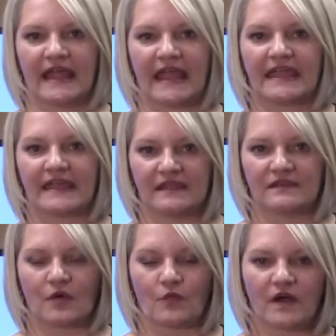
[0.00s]

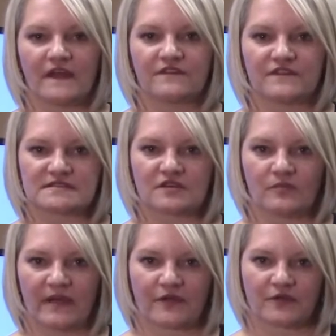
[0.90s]
and what the
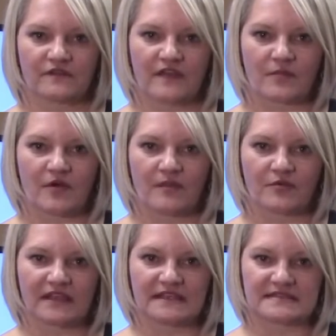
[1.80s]
physical boundary of that
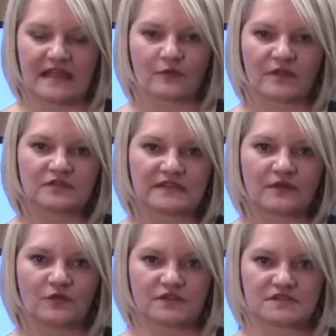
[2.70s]
property is, that real
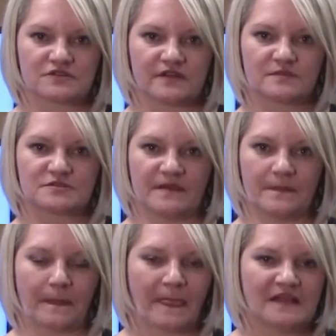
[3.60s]
legal
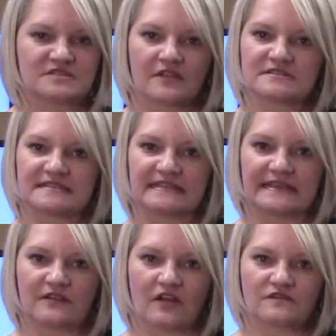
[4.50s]
description. So there's a
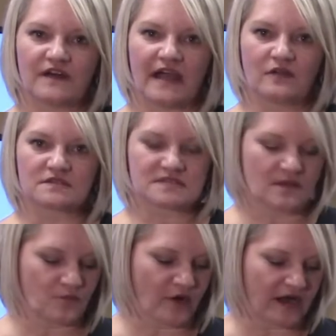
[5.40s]
deed on file
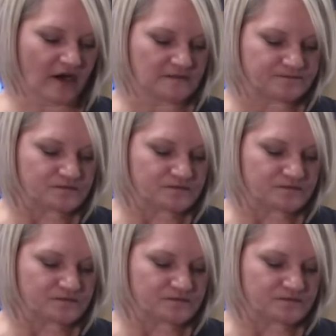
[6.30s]
somewhere.